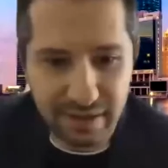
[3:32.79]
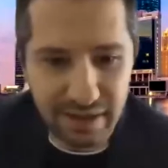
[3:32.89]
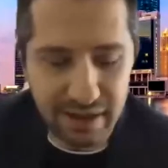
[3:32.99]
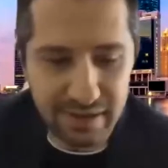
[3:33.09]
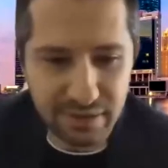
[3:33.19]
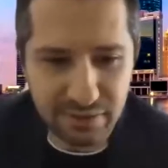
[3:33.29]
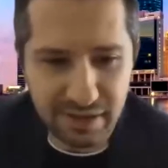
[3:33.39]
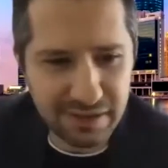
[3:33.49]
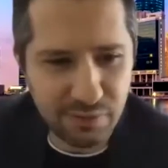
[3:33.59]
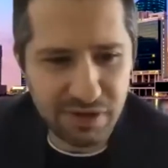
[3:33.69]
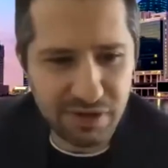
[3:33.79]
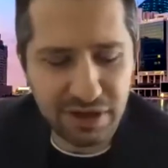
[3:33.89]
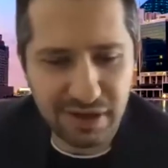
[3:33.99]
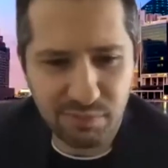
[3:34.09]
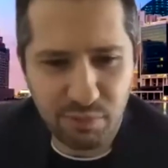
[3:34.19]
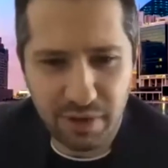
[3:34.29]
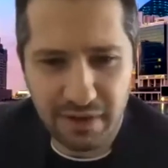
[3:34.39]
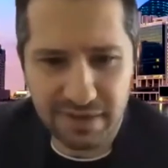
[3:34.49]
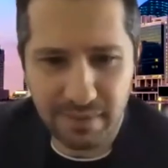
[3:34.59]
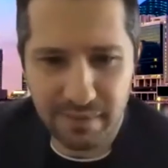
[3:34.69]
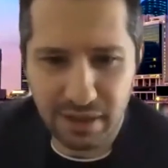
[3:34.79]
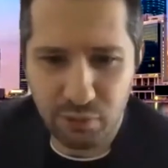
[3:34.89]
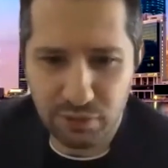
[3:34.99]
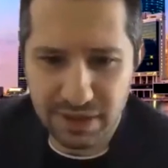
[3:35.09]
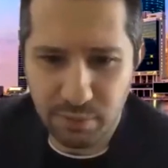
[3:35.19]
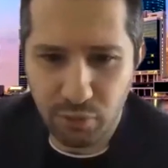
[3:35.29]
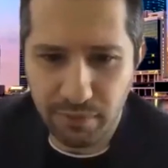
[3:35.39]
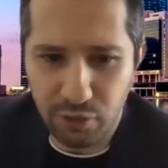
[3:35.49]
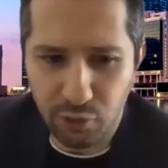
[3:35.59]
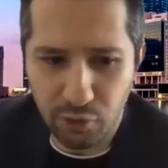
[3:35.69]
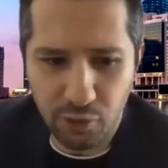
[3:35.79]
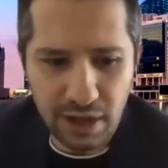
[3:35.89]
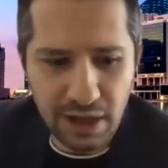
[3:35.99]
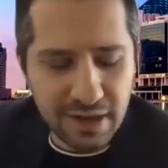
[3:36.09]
the answer to this question is what we have something called TIBCO Flogo.